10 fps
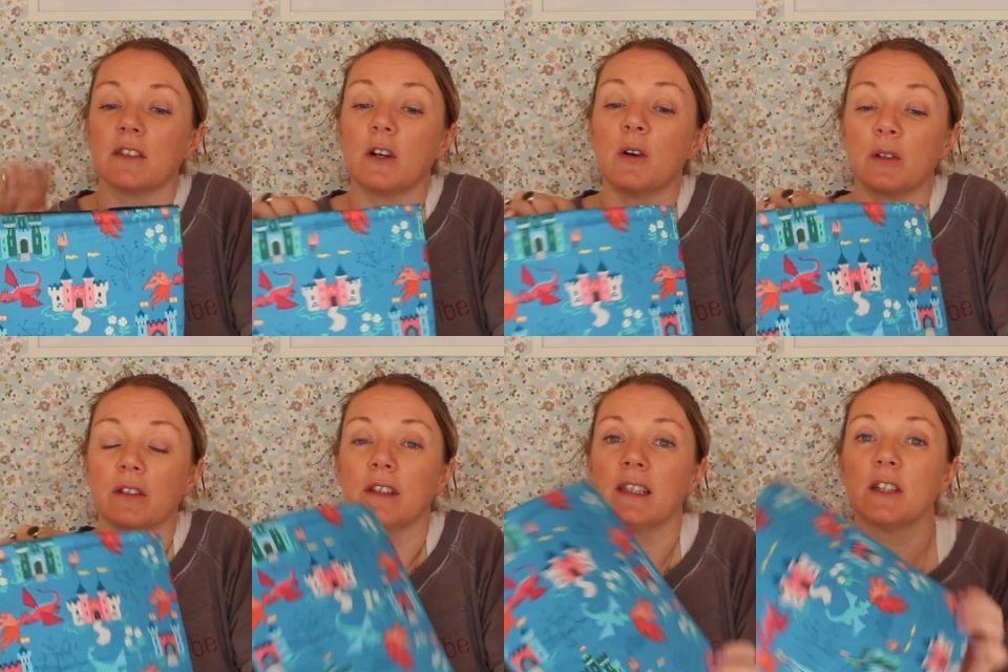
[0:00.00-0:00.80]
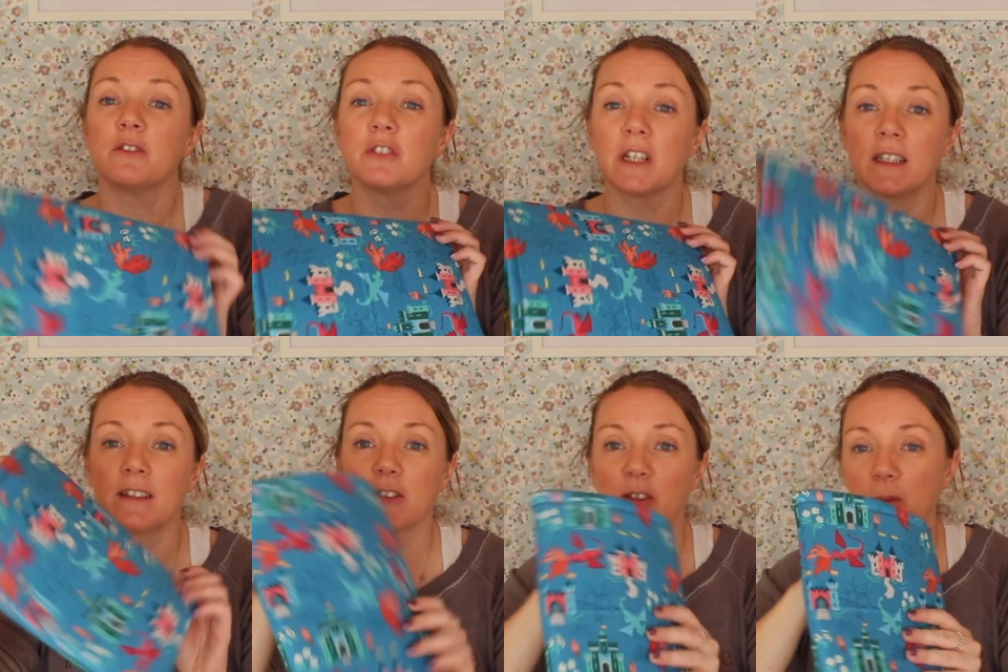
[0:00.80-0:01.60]
It's honestly
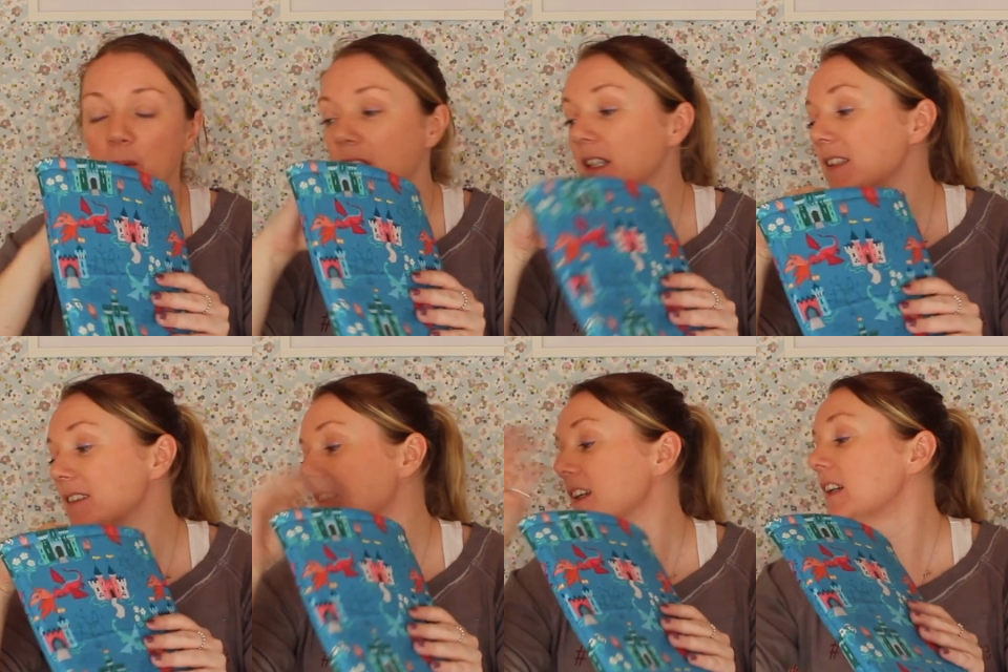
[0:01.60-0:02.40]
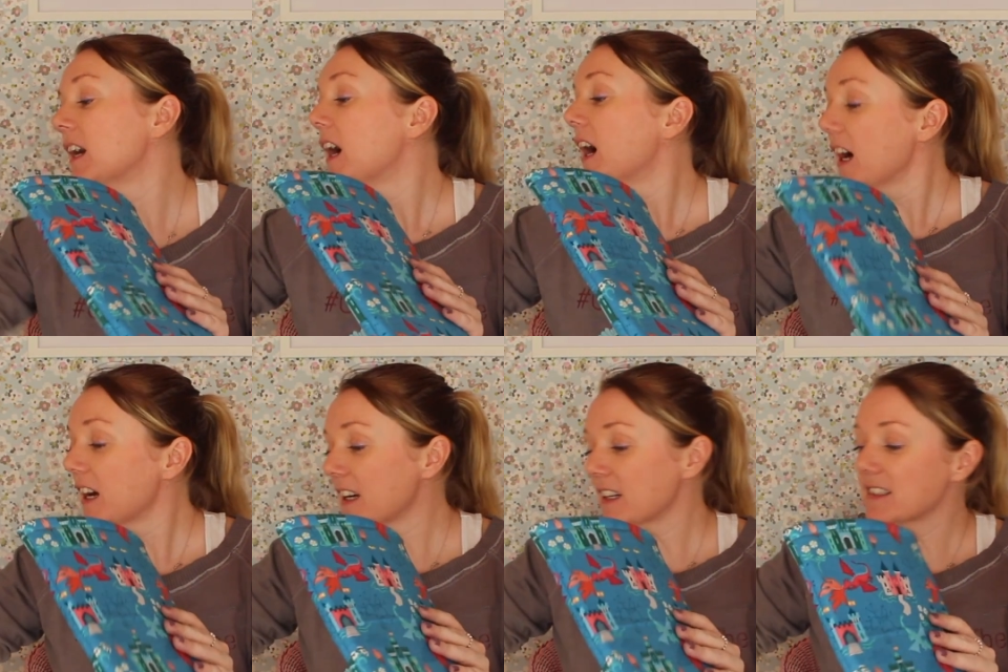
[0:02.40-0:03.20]
really super easy,
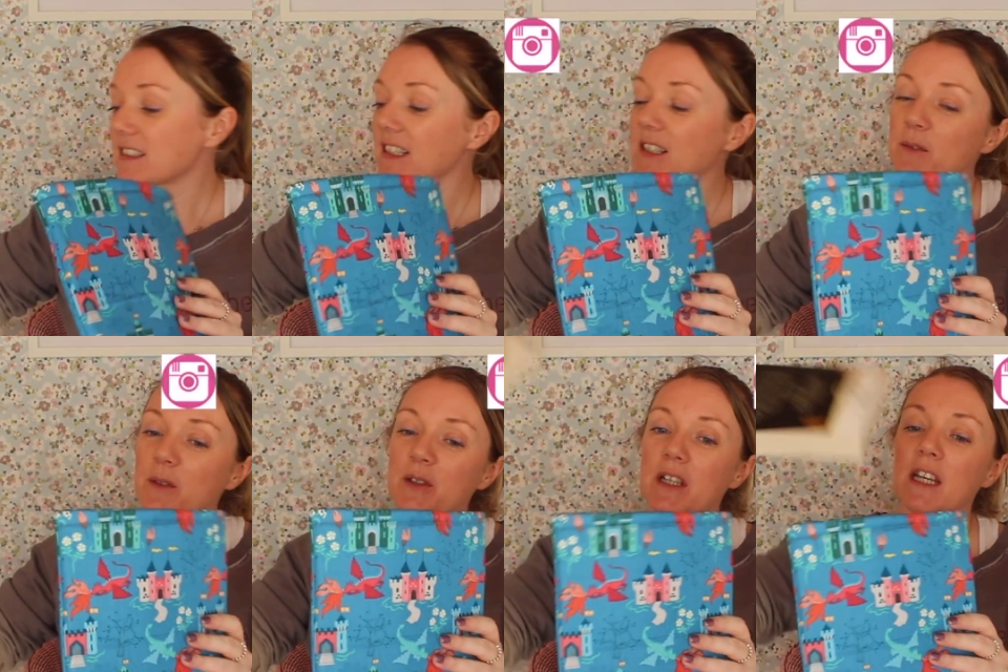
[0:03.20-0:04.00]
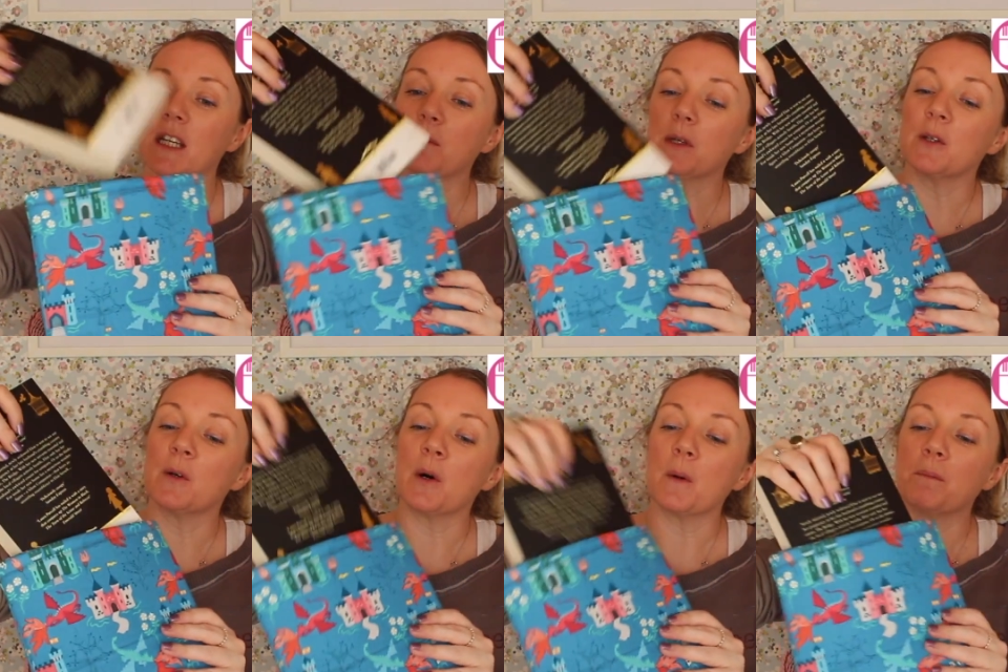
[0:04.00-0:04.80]
and it will keep
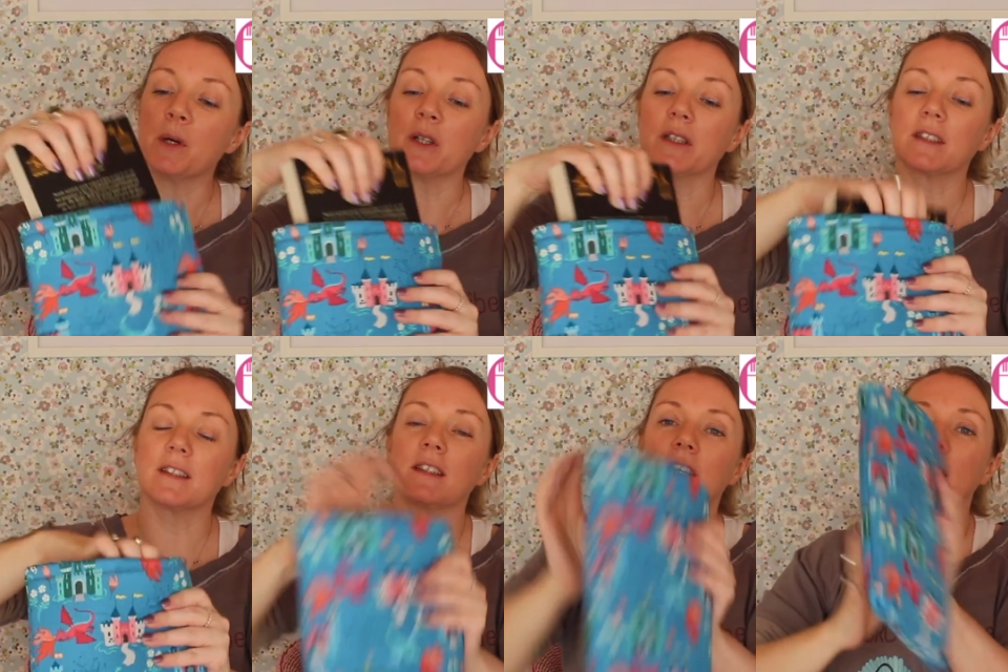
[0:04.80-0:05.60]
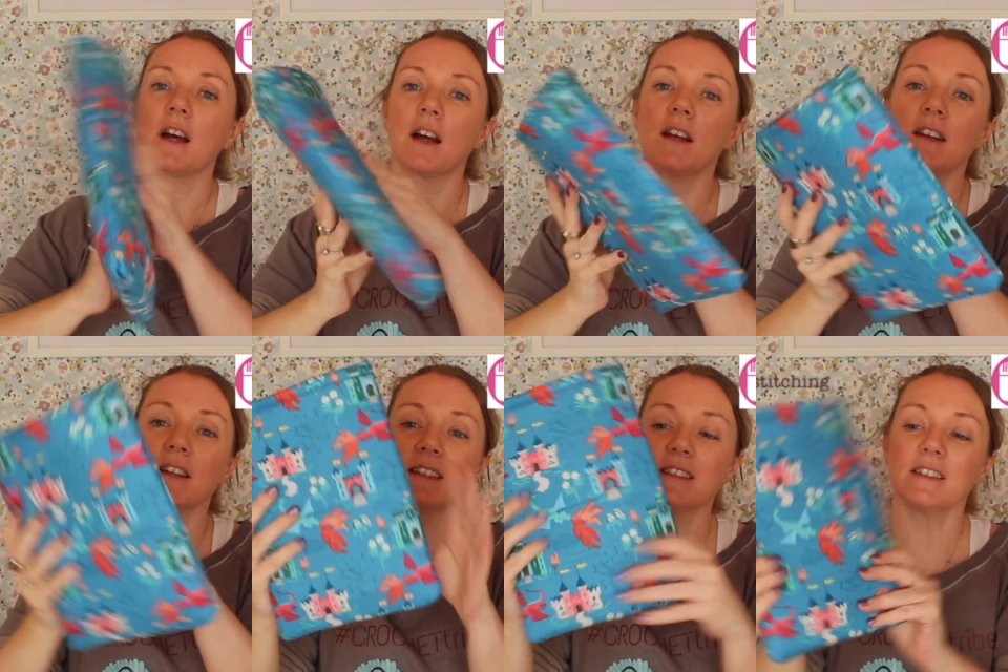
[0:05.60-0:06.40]
your books
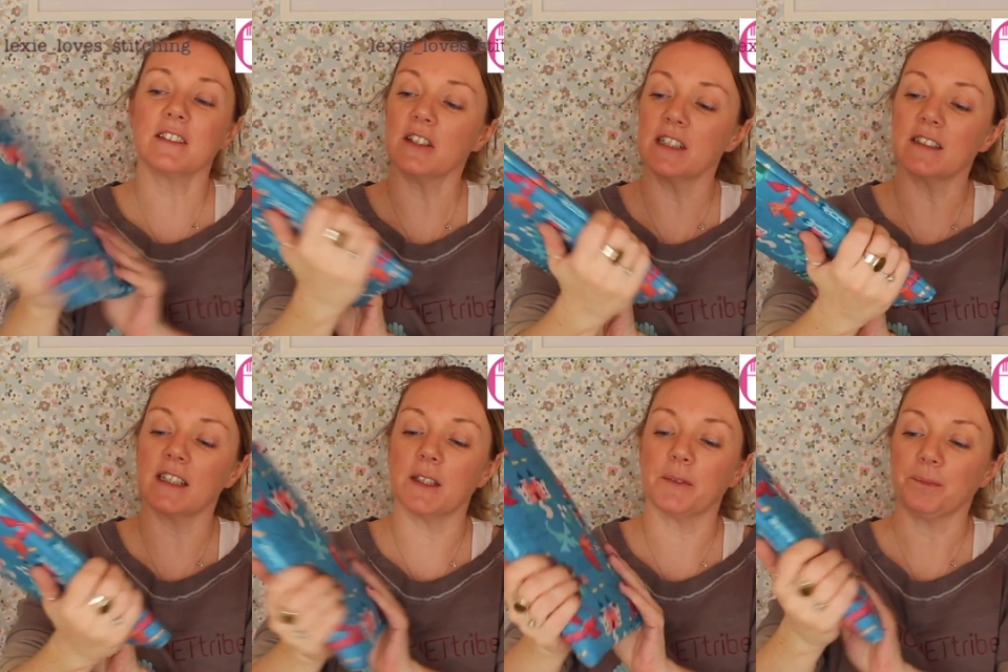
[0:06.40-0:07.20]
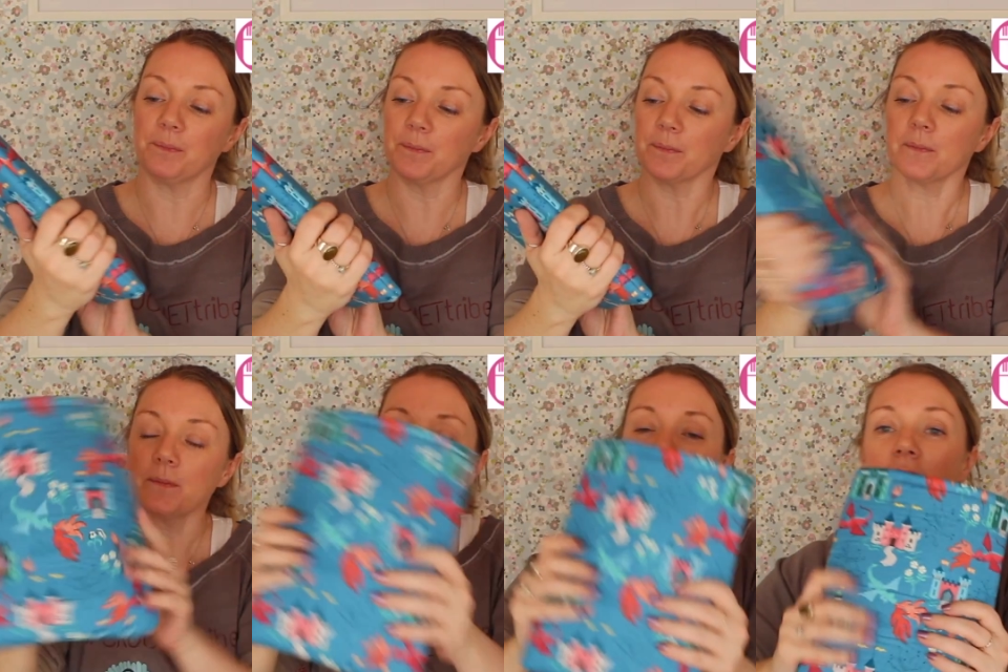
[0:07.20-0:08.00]
nice and tidy.
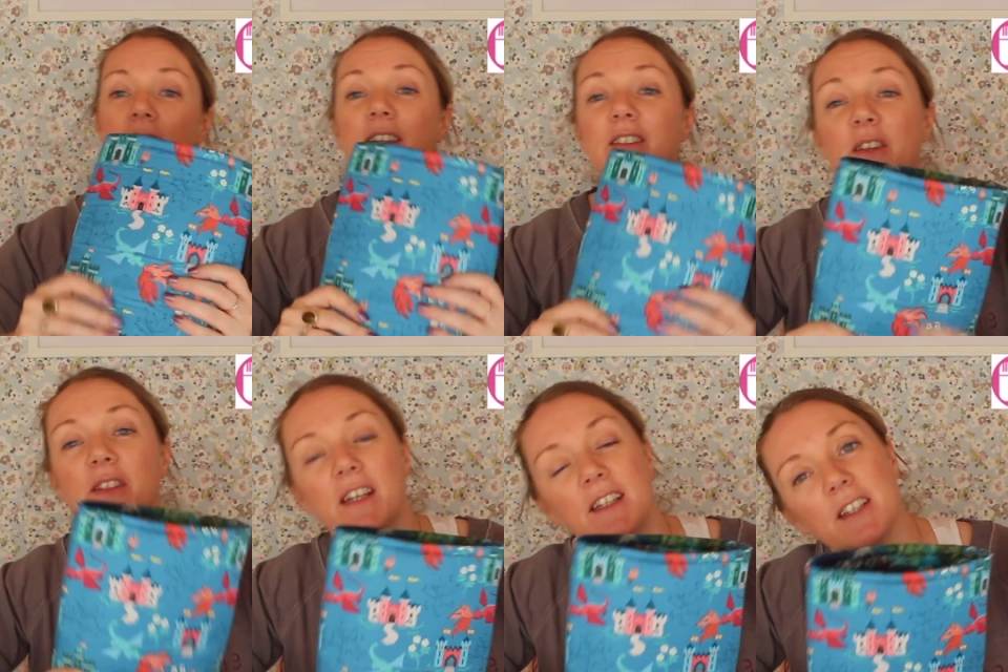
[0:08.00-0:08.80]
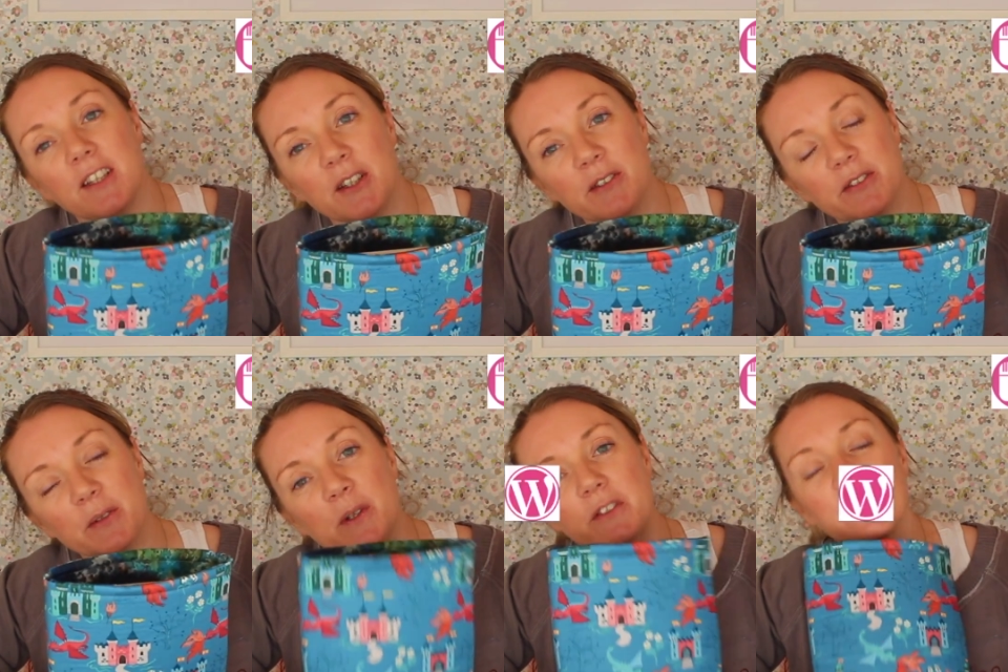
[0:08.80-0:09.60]
So thank you
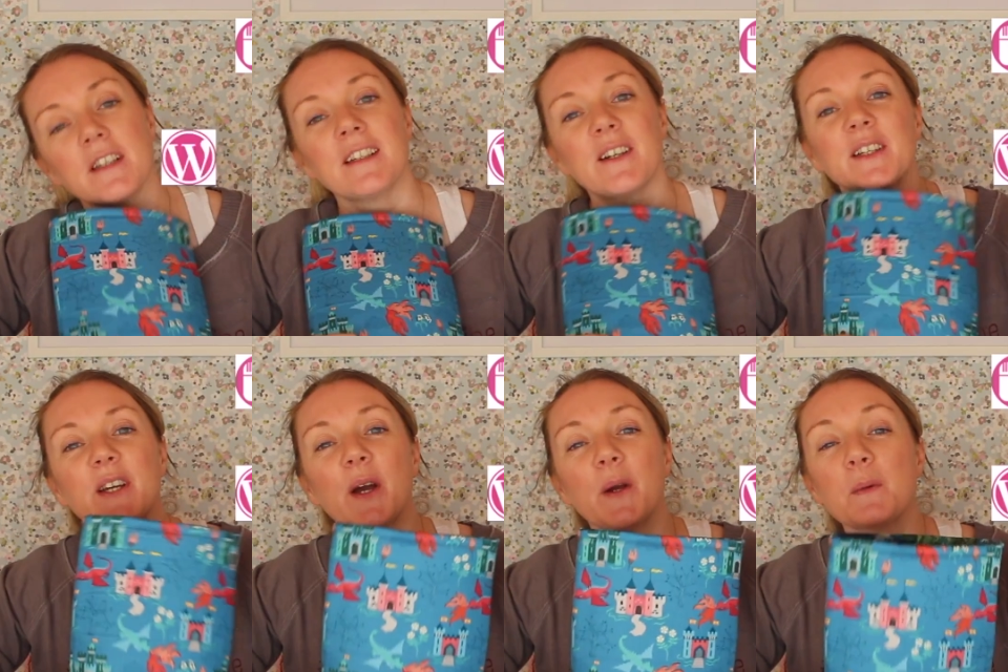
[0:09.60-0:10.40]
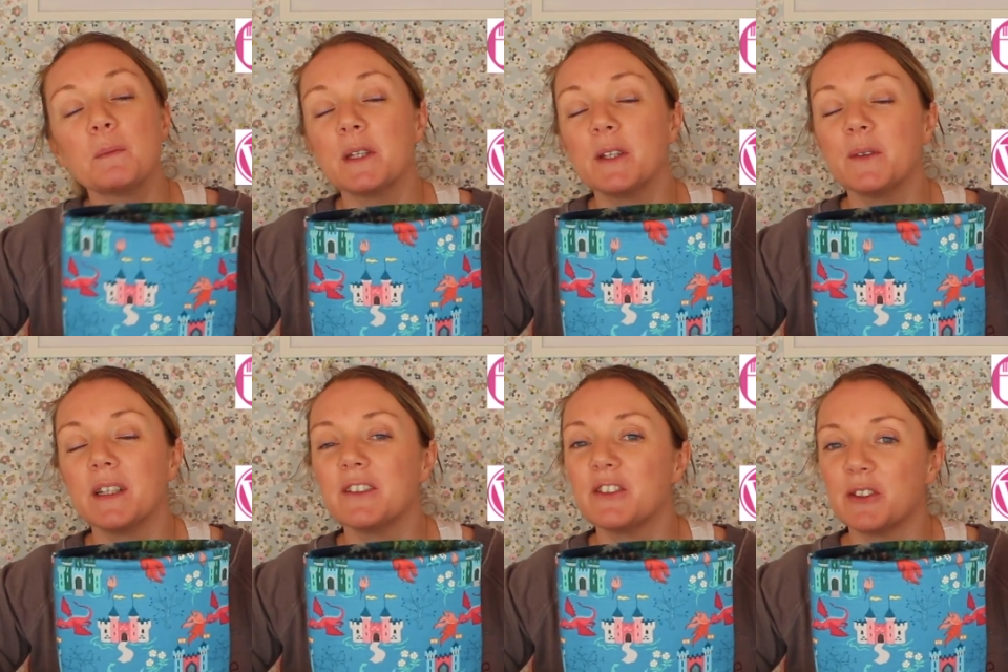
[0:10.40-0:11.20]
for watching. I hope you
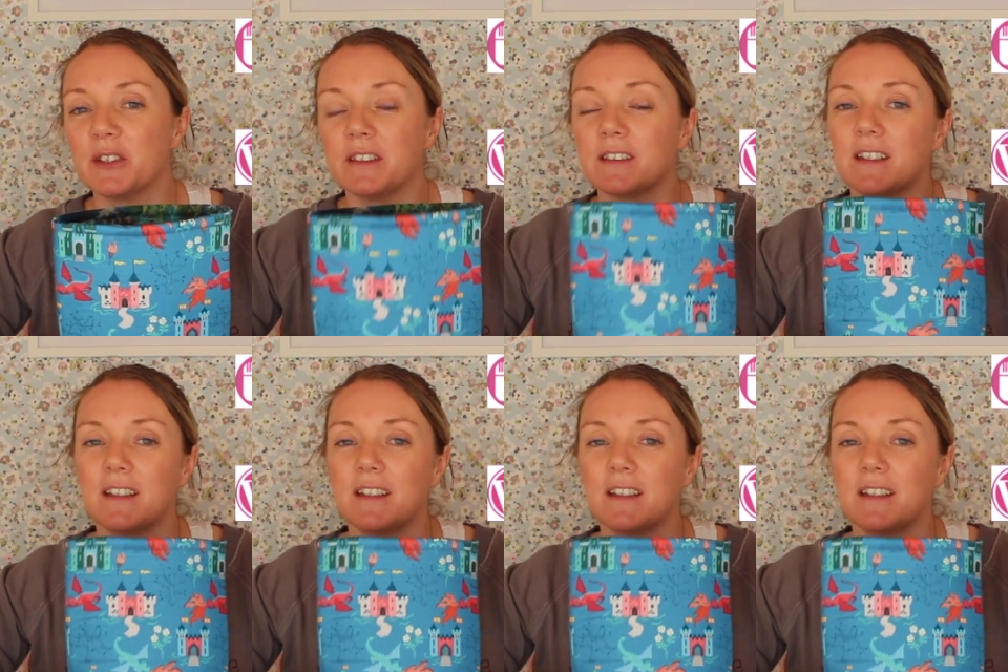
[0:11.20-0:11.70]
enjoyed